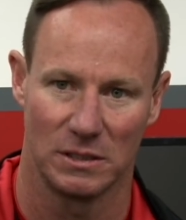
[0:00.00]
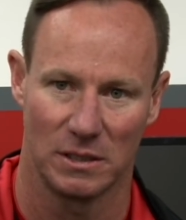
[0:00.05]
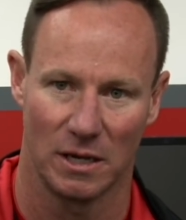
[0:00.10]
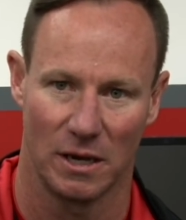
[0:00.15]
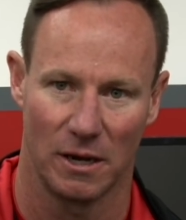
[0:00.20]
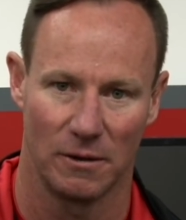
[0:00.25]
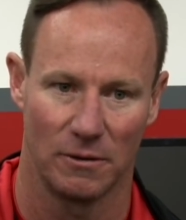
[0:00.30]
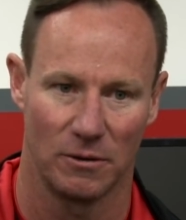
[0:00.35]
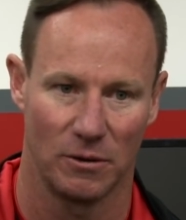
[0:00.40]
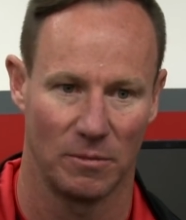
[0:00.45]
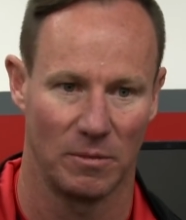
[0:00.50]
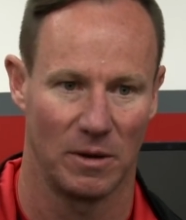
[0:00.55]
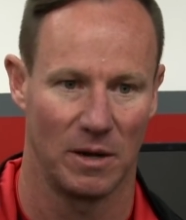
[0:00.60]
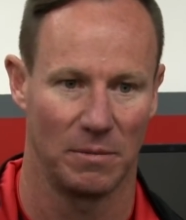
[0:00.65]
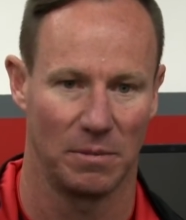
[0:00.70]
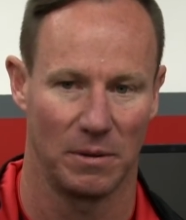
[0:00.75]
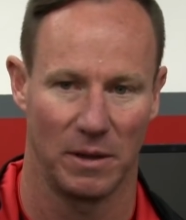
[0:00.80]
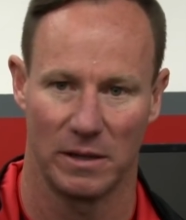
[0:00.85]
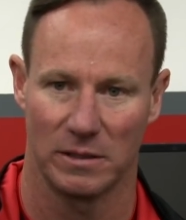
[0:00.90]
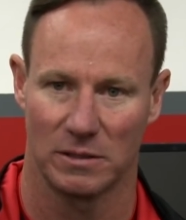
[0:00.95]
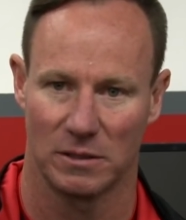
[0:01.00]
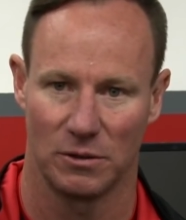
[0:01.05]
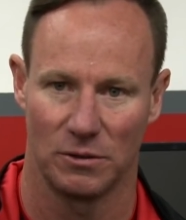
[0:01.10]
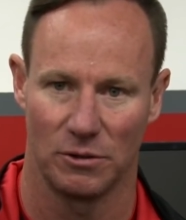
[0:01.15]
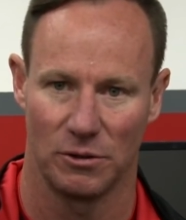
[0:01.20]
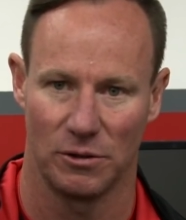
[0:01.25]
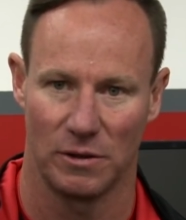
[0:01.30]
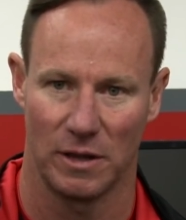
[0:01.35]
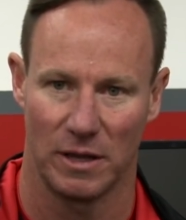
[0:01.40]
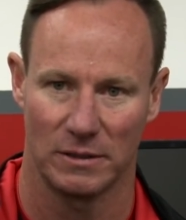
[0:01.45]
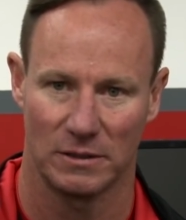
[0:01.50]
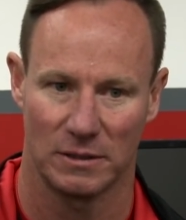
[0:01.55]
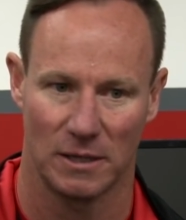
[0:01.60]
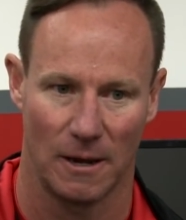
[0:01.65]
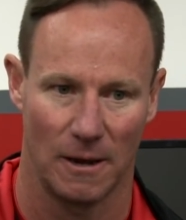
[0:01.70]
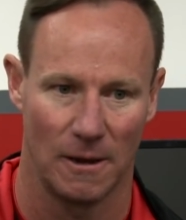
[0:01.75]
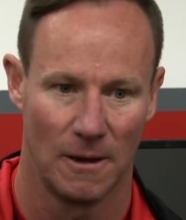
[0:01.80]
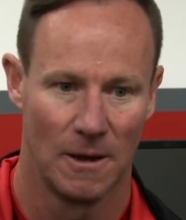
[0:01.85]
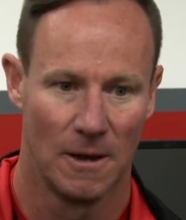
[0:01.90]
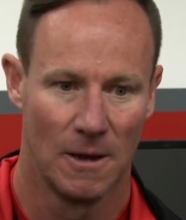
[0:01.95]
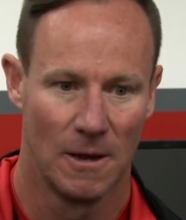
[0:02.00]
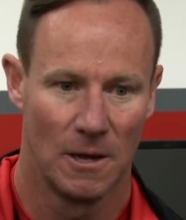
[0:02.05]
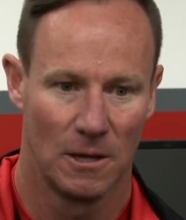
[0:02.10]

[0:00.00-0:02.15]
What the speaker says: So not many players can do that. So